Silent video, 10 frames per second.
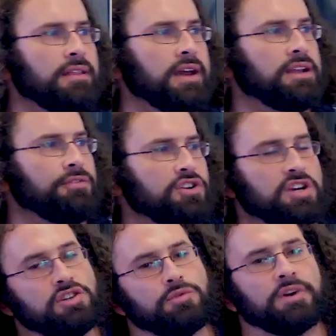that if you
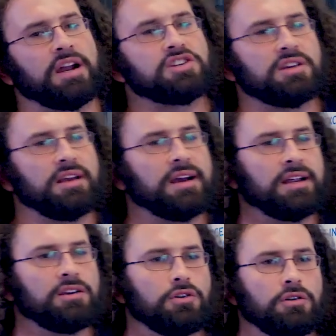change your production
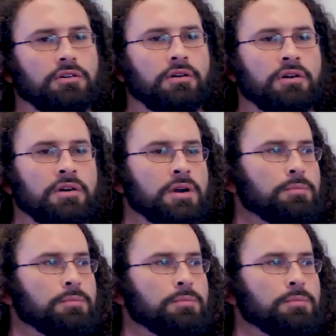line, your